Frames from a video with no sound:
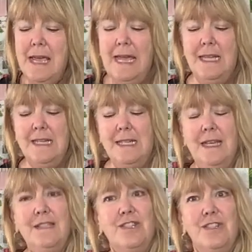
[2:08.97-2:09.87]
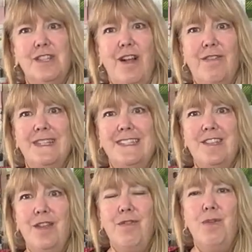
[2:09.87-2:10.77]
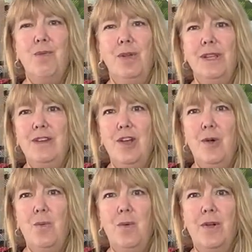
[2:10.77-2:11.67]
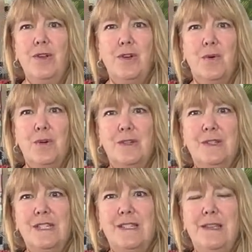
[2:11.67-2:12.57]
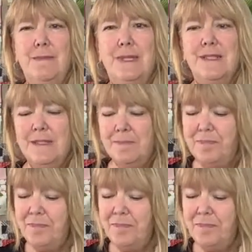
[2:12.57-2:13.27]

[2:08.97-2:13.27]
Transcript: and test yourself and see if you really know where your 1/4 inch seam is.